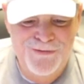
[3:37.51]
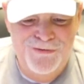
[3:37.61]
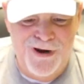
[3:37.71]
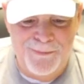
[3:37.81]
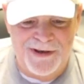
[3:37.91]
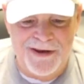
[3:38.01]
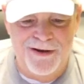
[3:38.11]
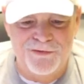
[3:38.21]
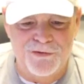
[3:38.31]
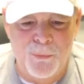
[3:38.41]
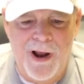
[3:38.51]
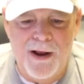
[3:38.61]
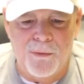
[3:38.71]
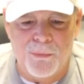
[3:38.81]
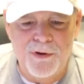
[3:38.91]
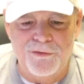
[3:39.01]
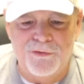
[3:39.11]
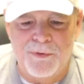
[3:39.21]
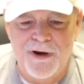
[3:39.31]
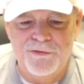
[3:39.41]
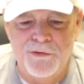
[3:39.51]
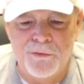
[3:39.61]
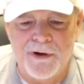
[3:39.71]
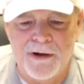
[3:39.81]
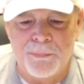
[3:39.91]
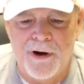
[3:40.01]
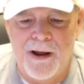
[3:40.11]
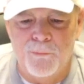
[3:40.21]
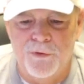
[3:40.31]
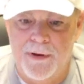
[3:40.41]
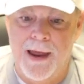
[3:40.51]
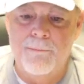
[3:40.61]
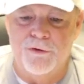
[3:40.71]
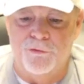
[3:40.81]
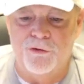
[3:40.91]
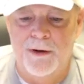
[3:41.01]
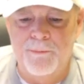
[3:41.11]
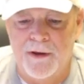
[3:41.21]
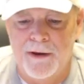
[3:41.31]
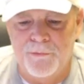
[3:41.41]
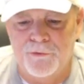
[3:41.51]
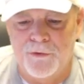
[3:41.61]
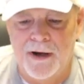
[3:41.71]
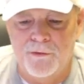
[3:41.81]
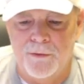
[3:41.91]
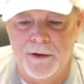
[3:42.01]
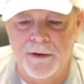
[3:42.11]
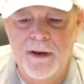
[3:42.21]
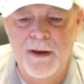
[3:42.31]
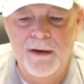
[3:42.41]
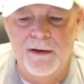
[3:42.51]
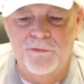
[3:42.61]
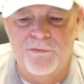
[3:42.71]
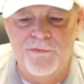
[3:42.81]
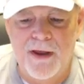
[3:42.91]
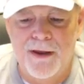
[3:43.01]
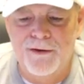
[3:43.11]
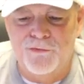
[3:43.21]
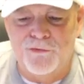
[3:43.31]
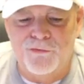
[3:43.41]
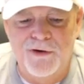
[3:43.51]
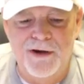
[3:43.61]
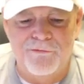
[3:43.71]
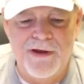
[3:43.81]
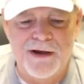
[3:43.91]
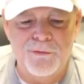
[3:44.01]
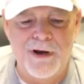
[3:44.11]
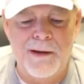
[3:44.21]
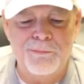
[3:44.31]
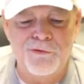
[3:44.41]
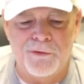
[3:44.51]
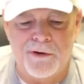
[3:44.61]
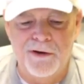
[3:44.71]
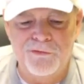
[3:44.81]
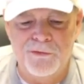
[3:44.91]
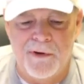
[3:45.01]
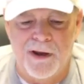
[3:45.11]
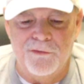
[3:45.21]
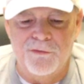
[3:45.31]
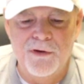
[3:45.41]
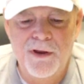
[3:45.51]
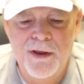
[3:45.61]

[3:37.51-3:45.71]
John McNally says, wow, really surprised the owner had a problem with the obvious shape they kept the tractor in. Is the seat a factory option or customized?